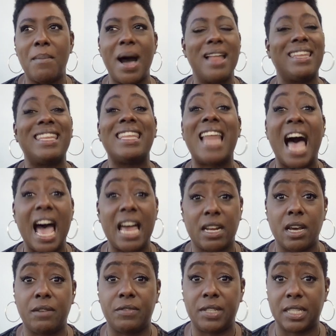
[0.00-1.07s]
a lot
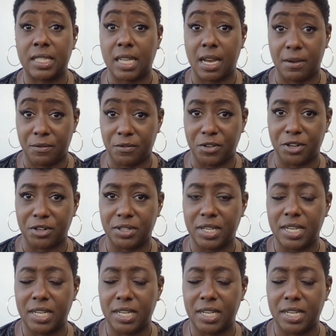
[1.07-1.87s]
of discomfort.